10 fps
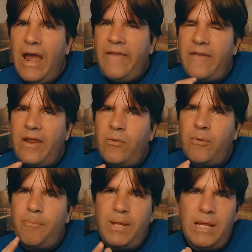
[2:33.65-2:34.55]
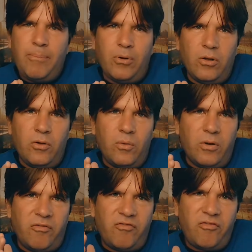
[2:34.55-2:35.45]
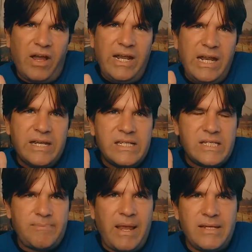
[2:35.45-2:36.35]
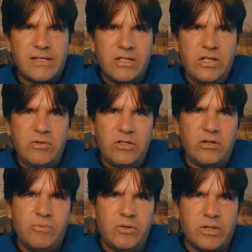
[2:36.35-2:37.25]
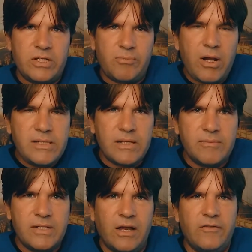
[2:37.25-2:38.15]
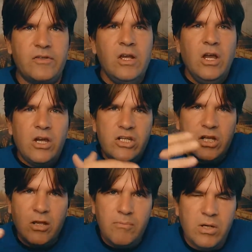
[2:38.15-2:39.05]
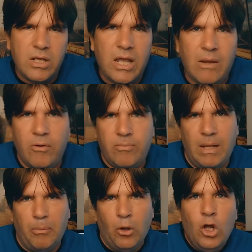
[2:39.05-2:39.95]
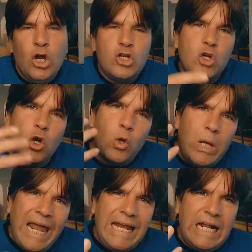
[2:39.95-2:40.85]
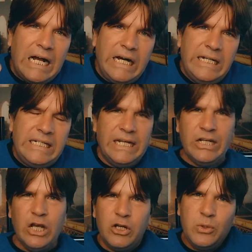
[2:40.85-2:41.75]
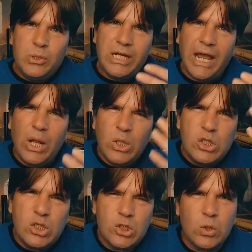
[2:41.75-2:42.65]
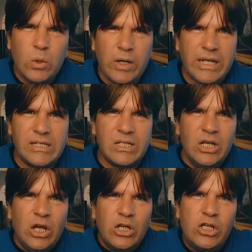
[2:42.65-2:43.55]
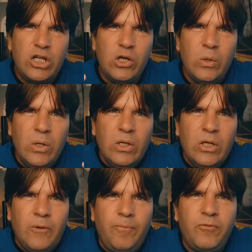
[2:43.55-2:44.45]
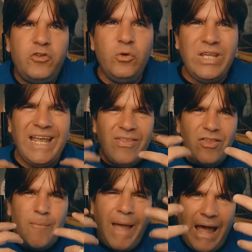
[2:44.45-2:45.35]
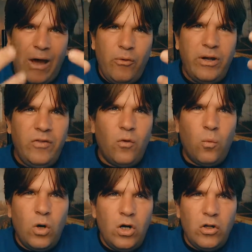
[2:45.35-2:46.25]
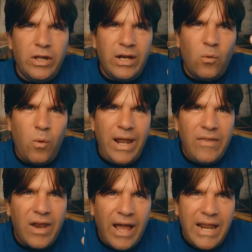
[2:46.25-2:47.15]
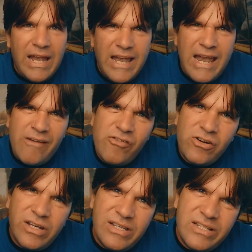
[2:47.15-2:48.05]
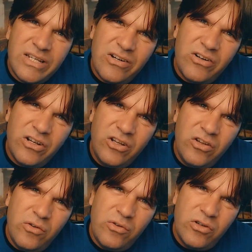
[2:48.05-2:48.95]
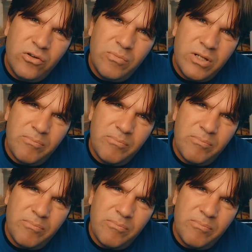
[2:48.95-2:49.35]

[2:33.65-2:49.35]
And that there were people who were finding a space on YouTube to express themselves, to communicate with people, to create content, to tell stories, to get them out in the world in a way that I had never considered YouTube to